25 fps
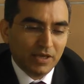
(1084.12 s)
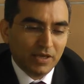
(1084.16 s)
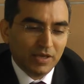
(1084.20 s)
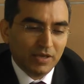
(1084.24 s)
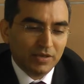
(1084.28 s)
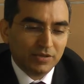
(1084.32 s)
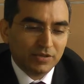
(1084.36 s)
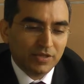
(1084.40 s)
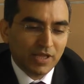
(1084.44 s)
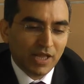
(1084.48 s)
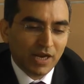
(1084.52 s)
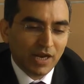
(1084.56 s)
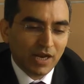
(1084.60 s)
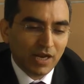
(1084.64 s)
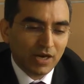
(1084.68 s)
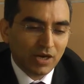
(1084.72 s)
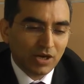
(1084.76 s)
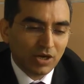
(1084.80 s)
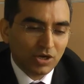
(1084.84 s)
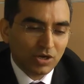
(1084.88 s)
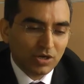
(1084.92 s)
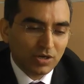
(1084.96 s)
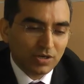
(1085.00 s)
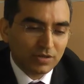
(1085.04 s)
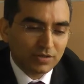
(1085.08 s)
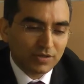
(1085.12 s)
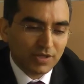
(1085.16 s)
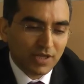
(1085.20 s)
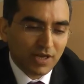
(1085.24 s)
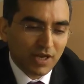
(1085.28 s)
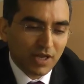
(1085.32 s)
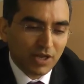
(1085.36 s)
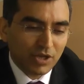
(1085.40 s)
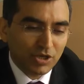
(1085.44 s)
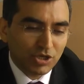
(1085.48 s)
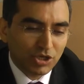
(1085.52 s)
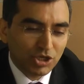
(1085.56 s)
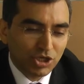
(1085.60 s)
there
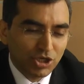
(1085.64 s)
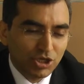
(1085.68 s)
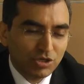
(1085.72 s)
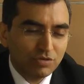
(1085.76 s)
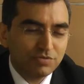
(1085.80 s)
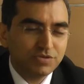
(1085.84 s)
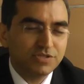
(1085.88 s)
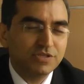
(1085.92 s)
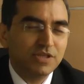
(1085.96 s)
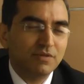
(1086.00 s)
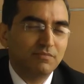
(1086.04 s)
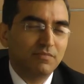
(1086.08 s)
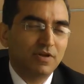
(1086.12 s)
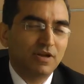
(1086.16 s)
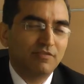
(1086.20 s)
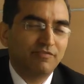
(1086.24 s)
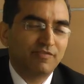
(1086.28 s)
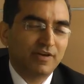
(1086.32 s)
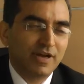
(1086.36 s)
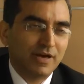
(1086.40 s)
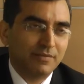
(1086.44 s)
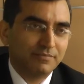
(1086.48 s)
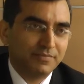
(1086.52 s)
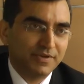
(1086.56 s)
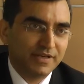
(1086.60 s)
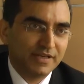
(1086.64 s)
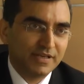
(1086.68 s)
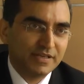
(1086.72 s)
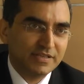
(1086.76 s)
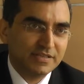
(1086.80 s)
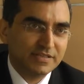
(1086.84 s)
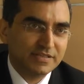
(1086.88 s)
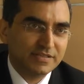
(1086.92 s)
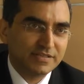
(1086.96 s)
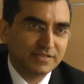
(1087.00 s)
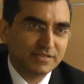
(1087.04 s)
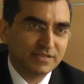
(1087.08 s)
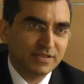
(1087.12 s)
are huge number of
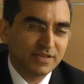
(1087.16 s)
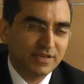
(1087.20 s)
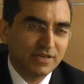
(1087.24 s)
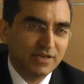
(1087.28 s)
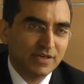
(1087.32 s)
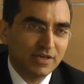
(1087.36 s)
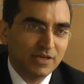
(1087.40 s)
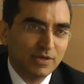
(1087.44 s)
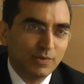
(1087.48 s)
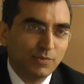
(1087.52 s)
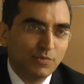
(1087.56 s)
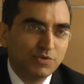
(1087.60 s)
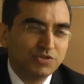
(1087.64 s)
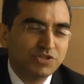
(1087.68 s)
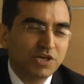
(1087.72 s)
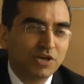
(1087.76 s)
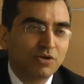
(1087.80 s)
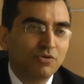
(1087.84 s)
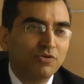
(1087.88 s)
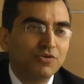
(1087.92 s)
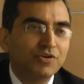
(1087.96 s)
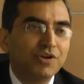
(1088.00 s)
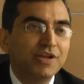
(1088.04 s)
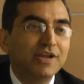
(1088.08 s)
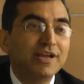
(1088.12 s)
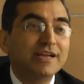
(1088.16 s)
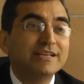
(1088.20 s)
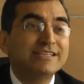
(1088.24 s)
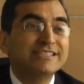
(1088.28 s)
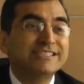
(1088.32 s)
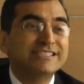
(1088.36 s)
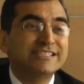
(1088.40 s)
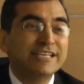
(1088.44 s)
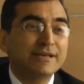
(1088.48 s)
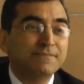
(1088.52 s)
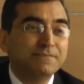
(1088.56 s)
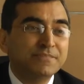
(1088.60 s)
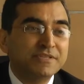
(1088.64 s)
companies which are quoting it
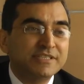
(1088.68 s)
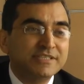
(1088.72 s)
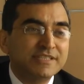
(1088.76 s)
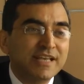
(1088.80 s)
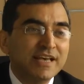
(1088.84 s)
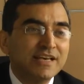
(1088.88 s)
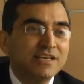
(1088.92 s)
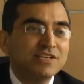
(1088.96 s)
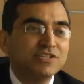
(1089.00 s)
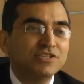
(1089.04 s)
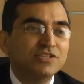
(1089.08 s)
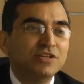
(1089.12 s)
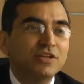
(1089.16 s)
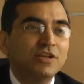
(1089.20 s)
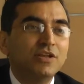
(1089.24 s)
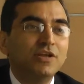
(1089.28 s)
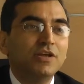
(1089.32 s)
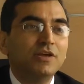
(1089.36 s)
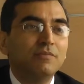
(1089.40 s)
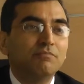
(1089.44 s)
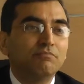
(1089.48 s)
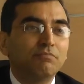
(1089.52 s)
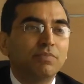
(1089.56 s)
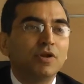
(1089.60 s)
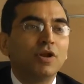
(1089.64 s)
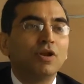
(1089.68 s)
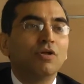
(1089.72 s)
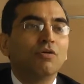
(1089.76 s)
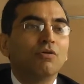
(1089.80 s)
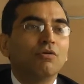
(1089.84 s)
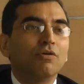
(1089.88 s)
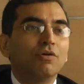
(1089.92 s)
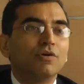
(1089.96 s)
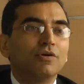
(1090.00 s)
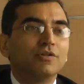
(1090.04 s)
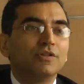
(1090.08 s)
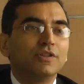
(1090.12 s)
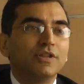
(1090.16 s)
substantially
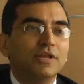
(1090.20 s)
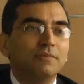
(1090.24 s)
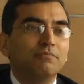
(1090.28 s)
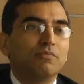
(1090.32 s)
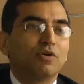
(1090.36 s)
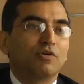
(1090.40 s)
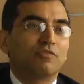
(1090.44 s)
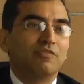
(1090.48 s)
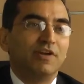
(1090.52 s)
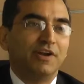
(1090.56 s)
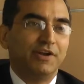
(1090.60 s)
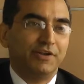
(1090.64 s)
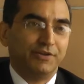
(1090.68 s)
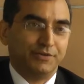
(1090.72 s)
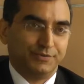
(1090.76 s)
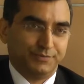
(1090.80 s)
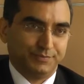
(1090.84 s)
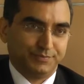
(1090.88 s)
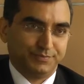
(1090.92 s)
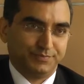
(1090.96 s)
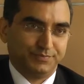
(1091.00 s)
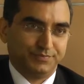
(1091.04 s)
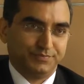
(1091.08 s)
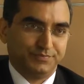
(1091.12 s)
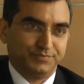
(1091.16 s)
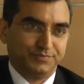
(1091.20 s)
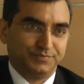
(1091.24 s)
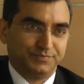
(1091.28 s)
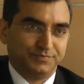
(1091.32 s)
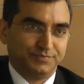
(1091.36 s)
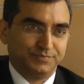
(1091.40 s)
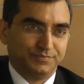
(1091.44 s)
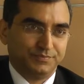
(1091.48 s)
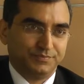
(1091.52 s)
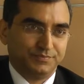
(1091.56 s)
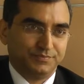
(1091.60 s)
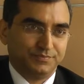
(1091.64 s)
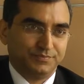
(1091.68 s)
below the book value.
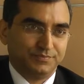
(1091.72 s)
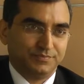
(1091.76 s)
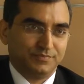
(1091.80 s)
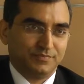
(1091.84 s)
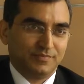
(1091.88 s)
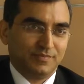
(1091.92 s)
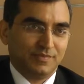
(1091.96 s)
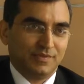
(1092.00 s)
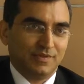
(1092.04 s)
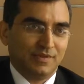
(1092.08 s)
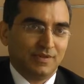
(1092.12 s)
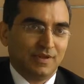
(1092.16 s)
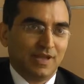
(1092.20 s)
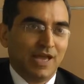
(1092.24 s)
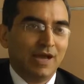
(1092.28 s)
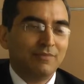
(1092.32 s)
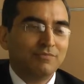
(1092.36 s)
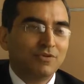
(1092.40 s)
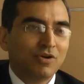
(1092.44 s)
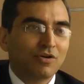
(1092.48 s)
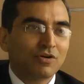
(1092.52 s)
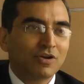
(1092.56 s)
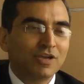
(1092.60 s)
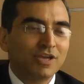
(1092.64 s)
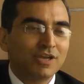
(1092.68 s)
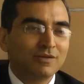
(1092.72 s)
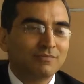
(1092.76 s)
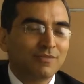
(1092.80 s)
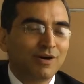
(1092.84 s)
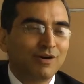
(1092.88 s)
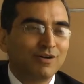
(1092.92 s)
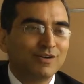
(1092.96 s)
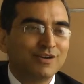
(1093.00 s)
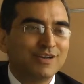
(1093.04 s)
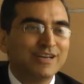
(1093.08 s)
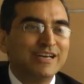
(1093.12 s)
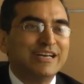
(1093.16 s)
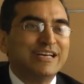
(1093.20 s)
I'm talking
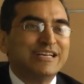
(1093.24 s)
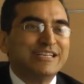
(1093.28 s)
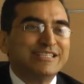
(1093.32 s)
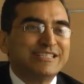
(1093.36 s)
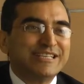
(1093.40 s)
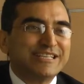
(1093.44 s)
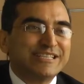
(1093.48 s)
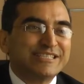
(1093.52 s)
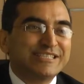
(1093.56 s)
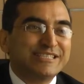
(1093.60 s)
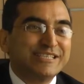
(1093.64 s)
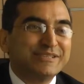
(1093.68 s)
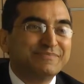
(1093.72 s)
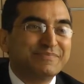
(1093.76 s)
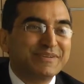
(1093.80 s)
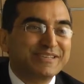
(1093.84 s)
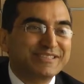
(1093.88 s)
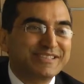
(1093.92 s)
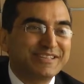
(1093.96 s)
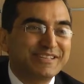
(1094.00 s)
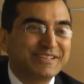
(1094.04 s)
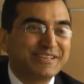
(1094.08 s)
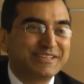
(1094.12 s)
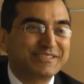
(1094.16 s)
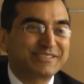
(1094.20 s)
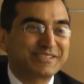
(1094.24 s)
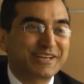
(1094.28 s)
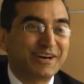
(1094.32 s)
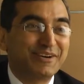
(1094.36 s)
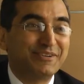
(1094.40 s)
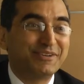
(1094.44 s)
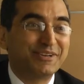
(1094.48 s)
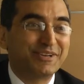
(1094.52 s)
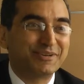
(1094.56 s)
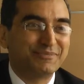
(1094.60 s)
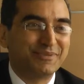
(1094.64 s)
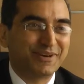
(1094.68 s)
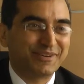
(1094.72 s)
about 60%
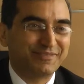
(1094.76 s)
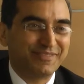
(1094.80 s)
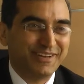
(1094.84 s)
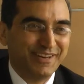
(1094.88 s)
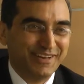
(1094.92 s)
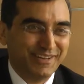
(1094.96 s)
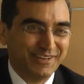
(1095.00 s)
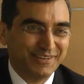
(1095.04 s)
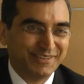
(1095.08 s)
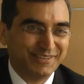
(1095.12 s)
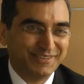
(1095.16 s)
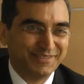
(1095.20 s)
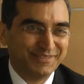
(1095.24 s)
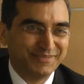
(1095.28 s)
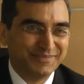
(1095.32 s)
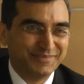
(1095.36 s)
discount to book value.